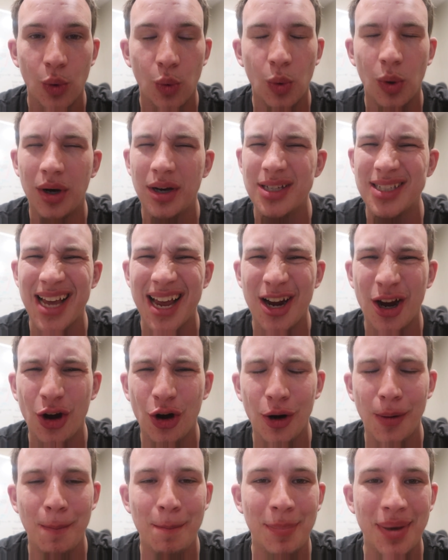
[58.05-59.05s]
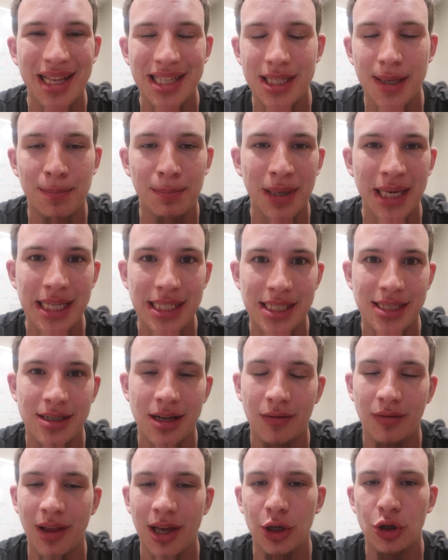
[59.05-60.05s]
was I heard bits and
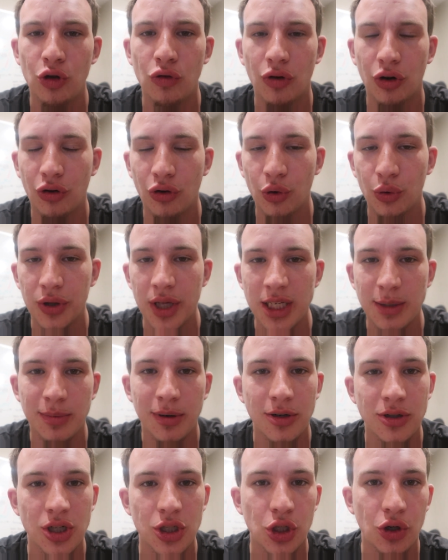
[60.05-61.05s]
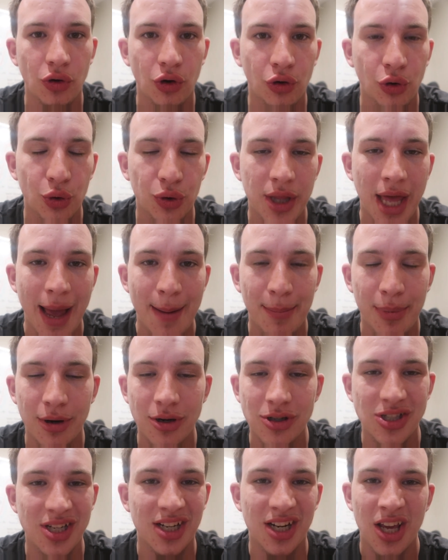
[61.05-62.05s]
pieces of, like, you recruit this person, you recruit that
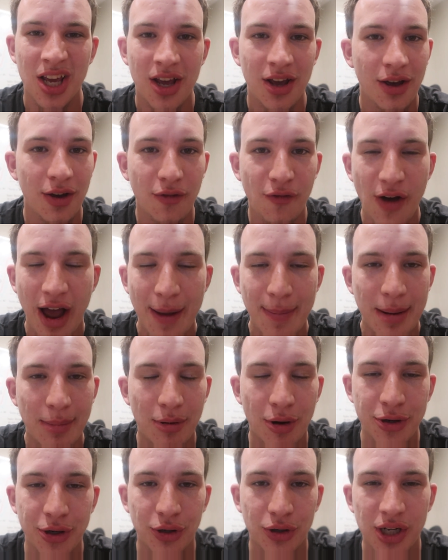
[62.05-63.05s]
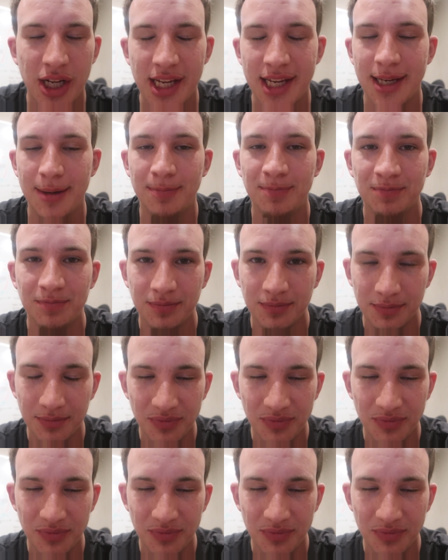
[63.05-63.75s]
person, 5 people on your team,